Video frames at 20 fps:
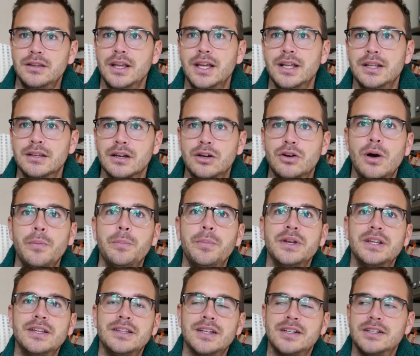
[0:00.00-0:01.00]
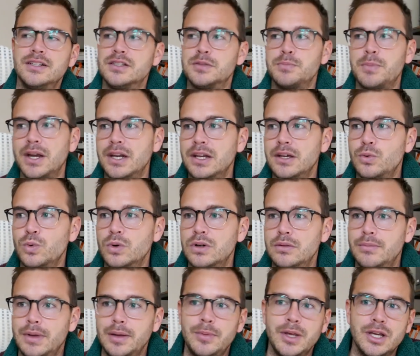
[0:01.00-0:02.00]
in the company that is
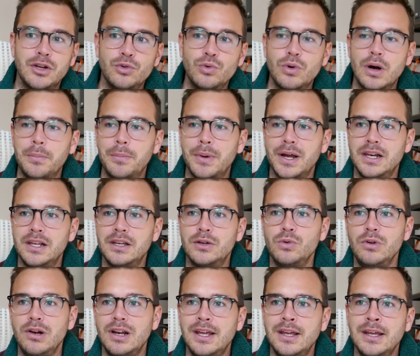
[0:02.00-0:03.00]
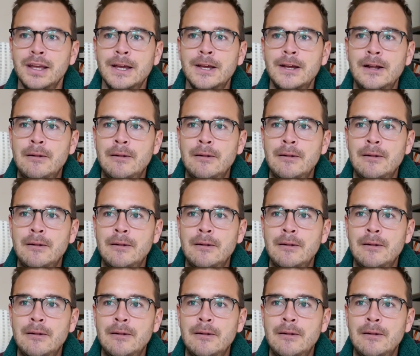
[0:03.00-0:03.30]
bilingual, maybe grew up bilingually,